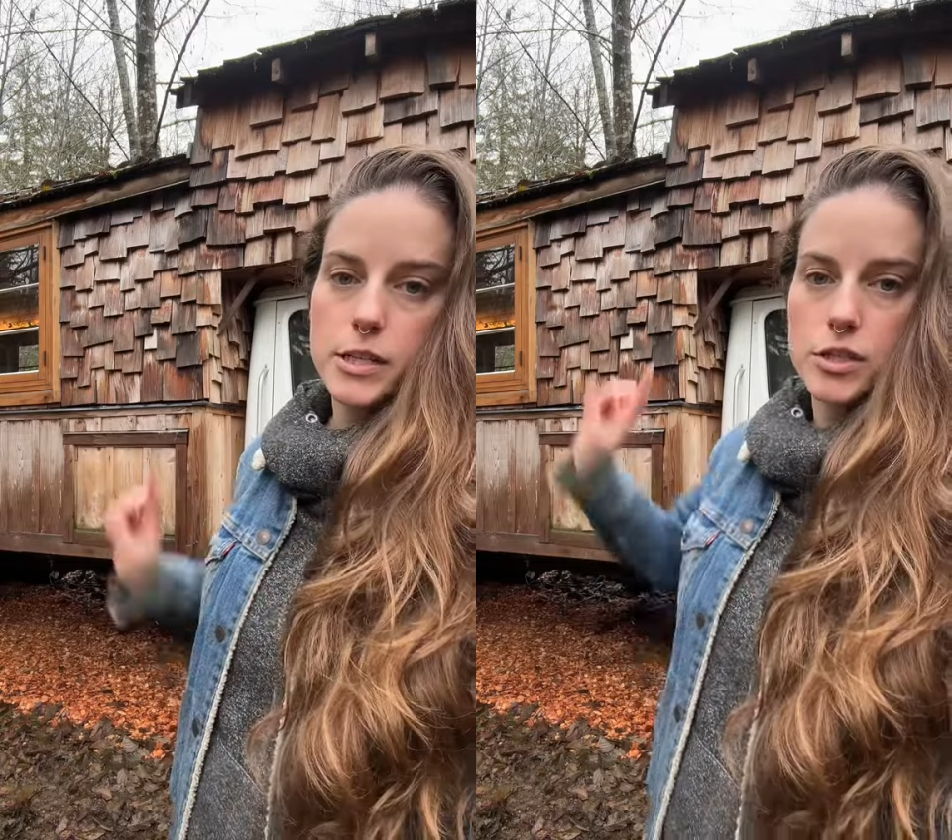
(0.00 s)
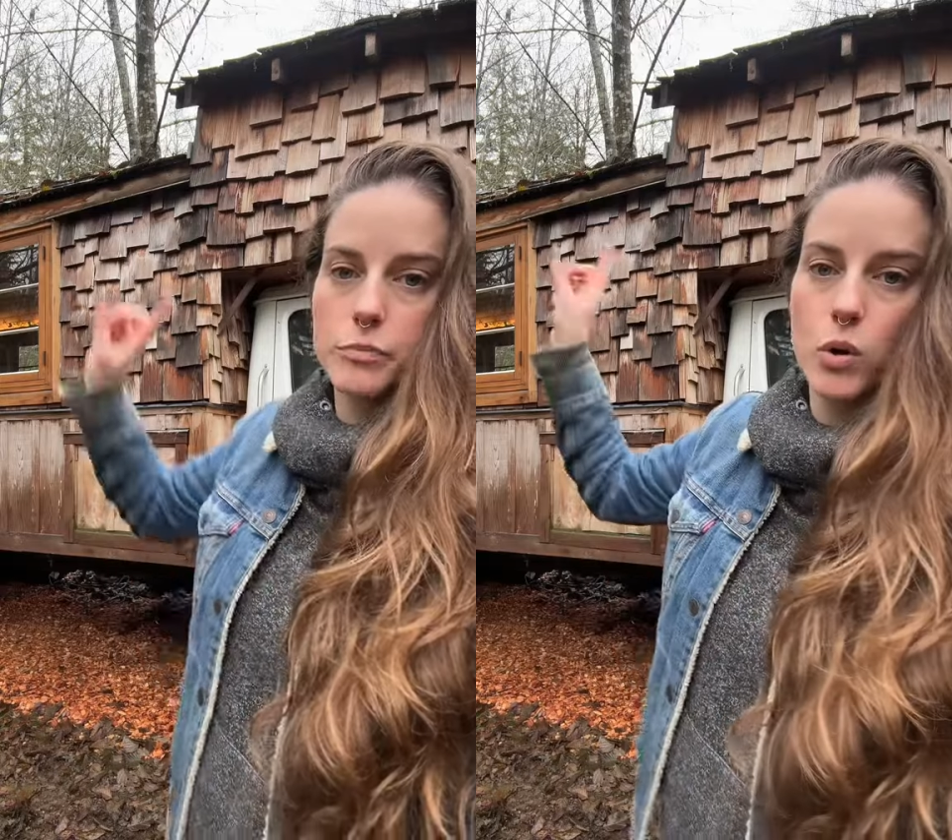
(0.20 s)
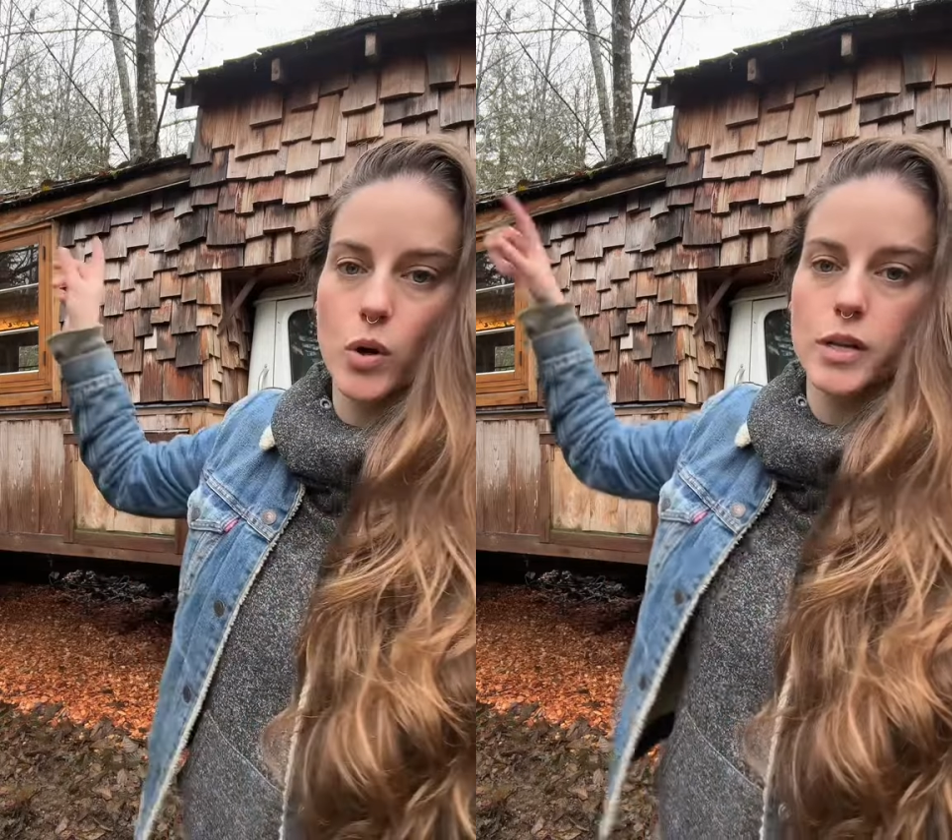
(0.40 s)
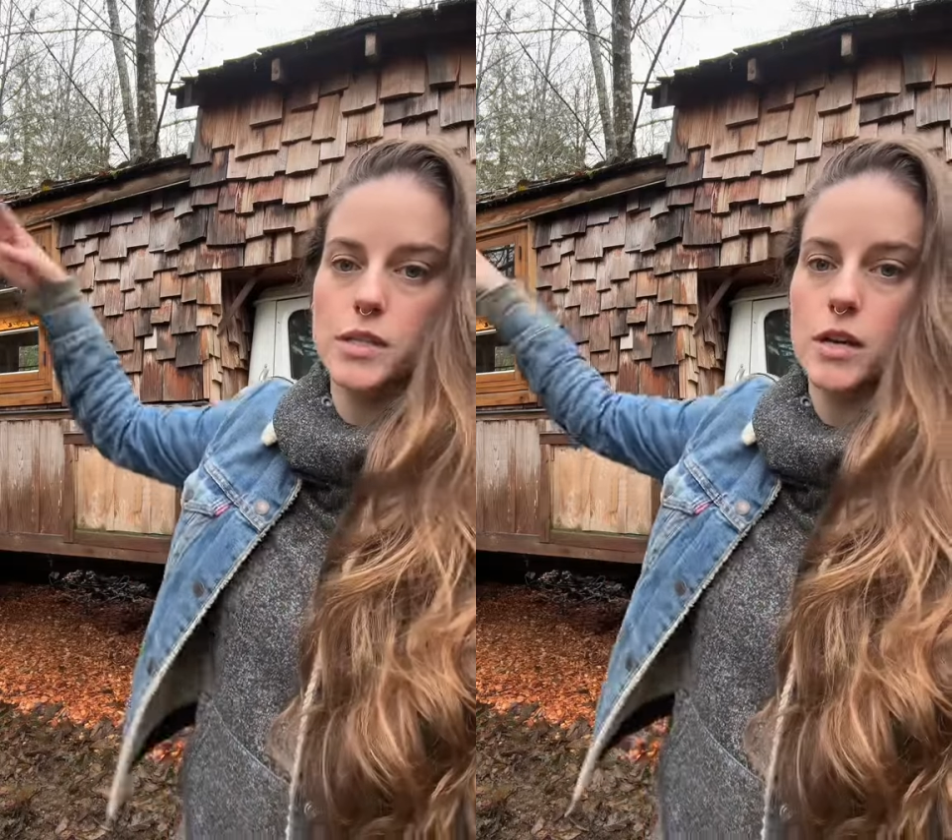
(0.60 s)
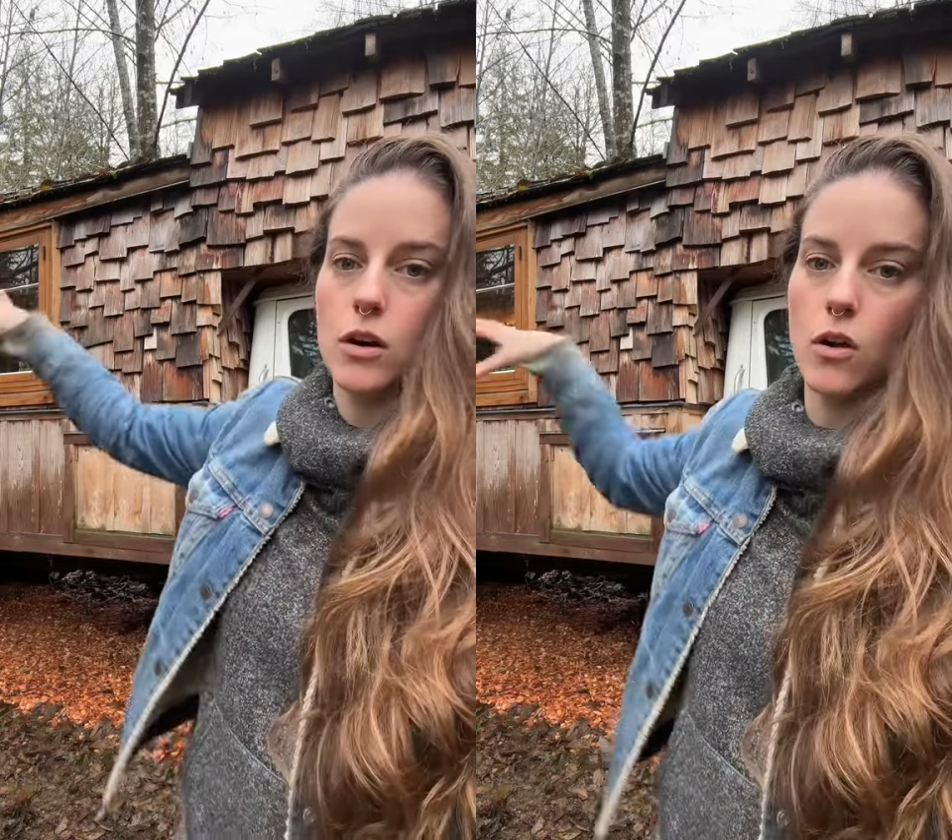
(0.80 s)

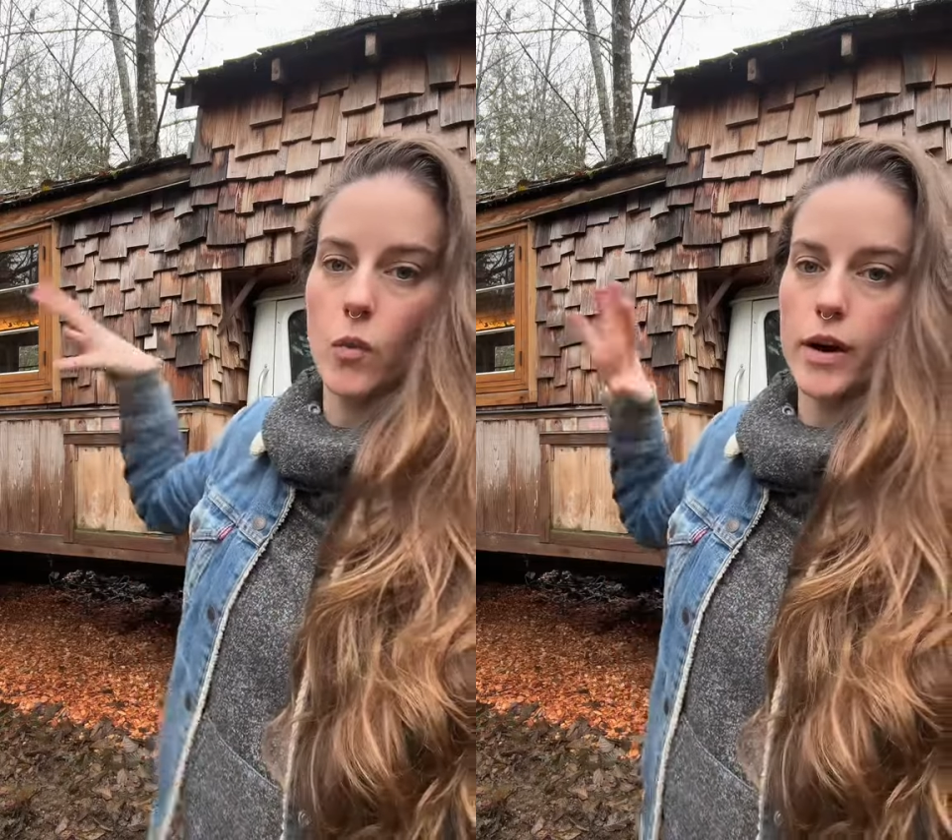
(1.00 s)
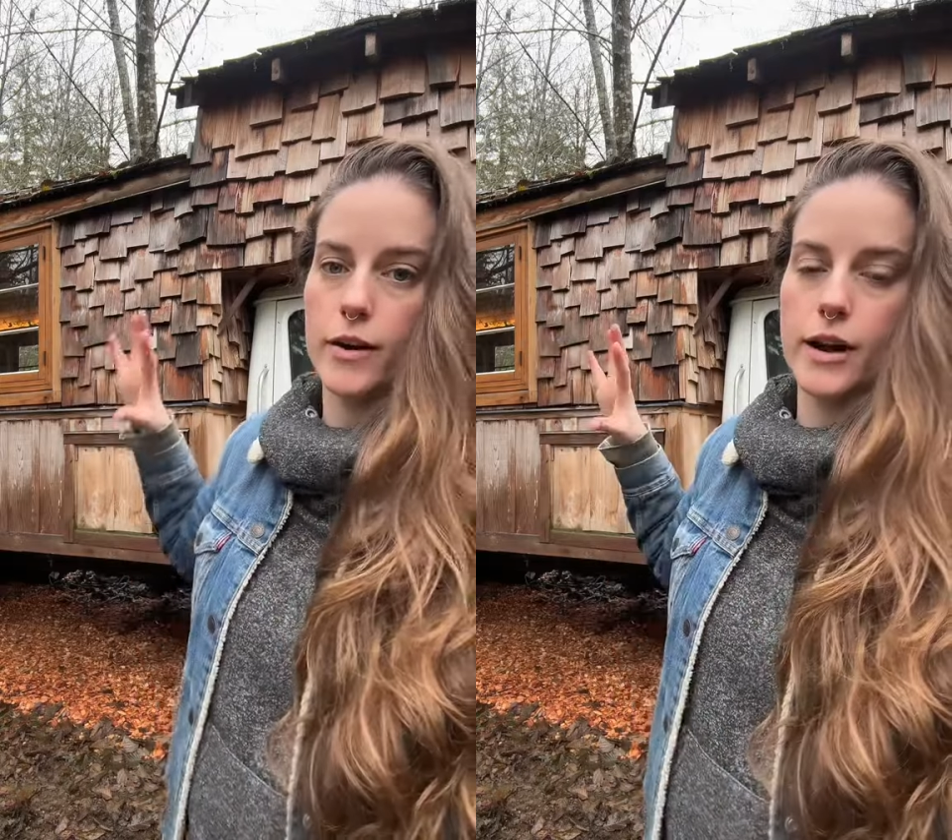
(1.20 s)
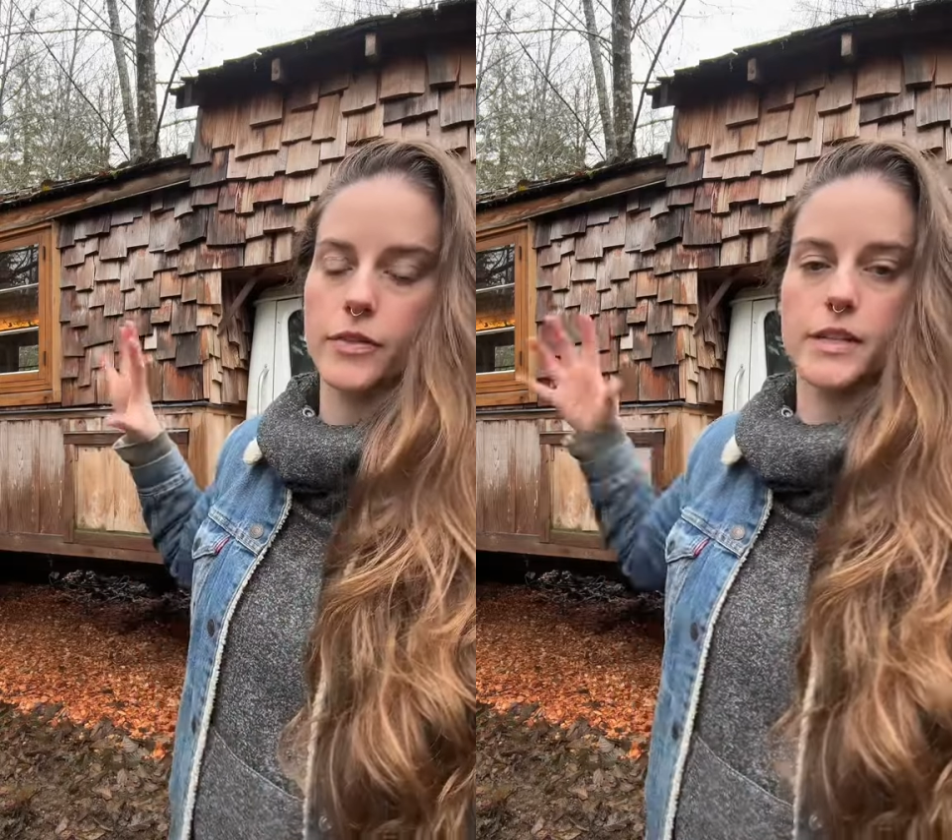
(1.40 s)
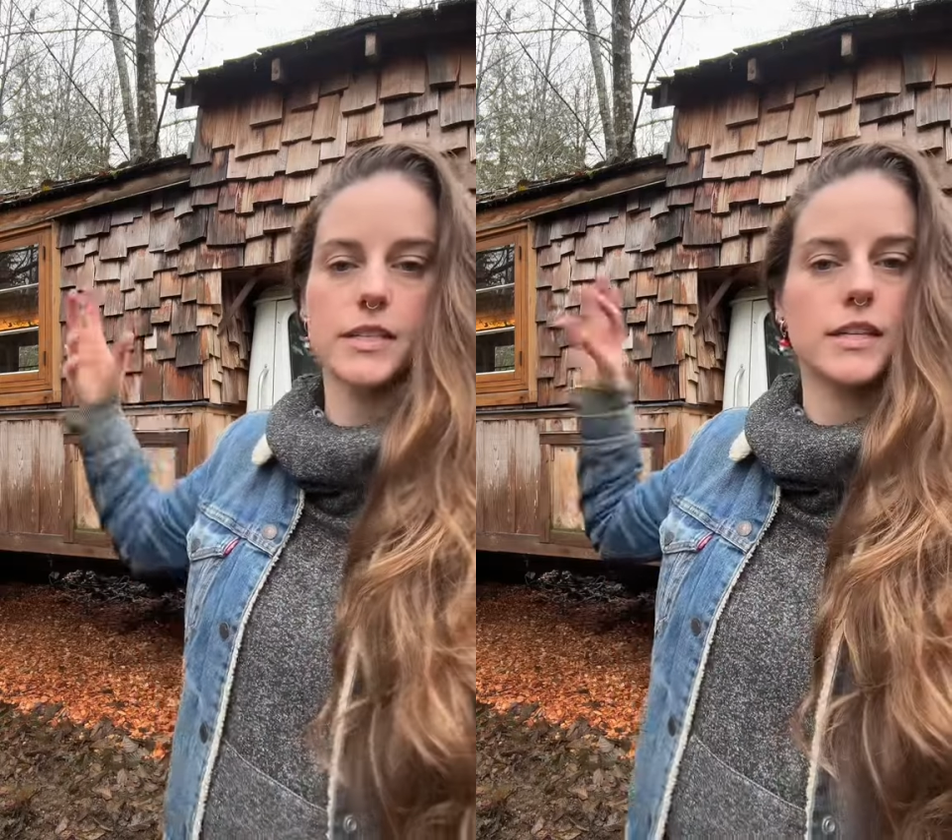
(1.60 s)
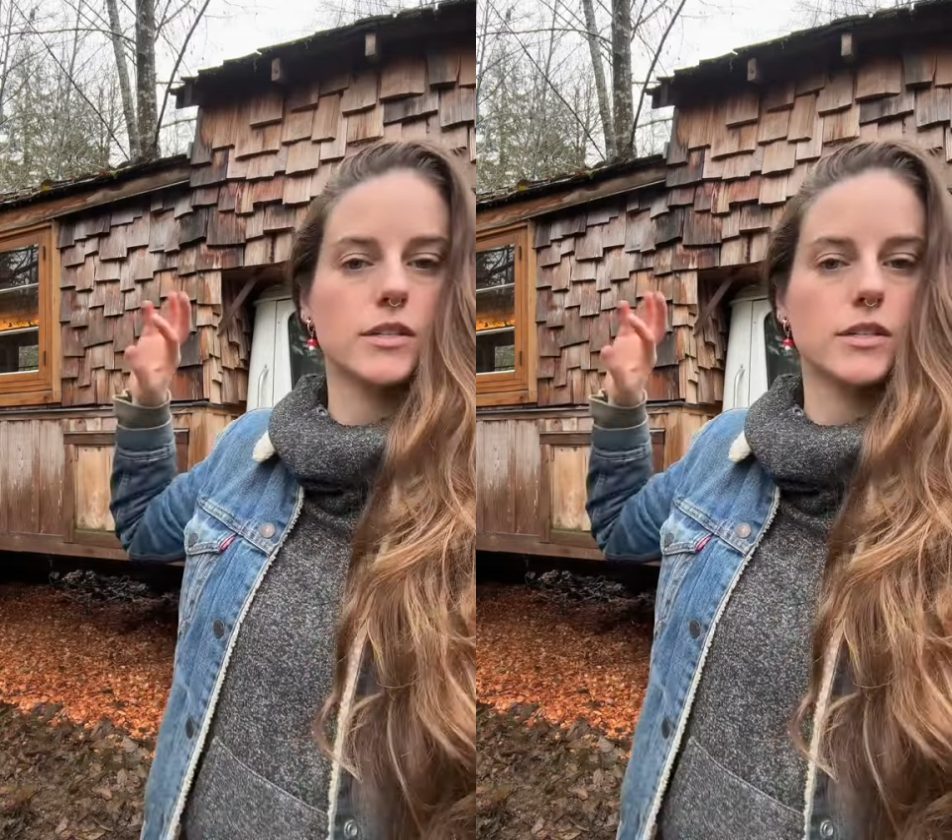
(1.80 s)
supports all the way around this thing.